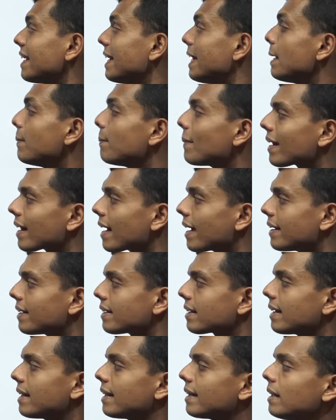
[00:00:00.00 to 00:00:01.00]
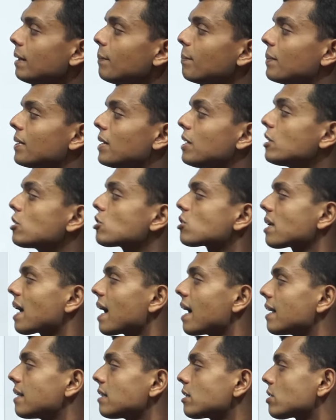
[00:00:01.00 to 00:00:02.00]
ilmenite in the beach
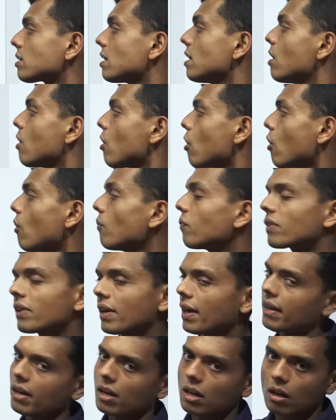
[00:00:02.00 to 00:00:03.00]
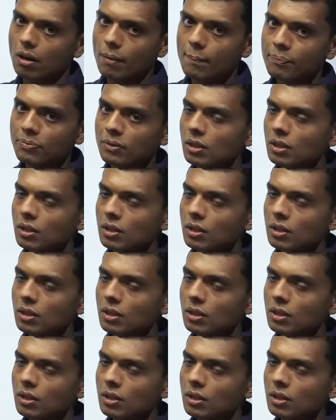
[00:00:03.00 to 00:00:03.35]
sands of Kerala.